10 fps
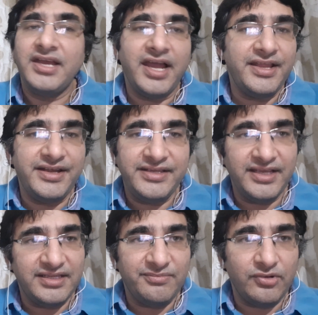I read the
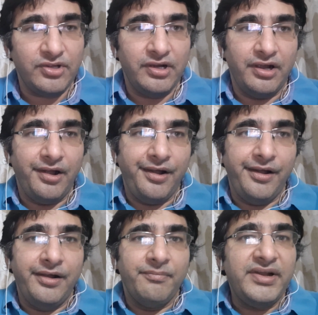other book.
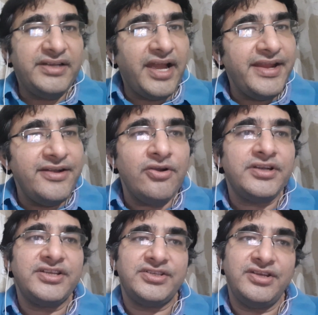But I do not
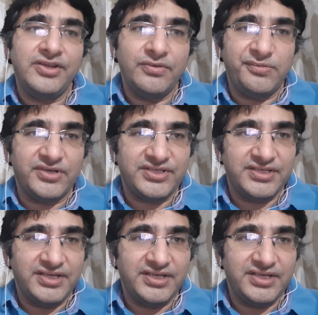touch the new books.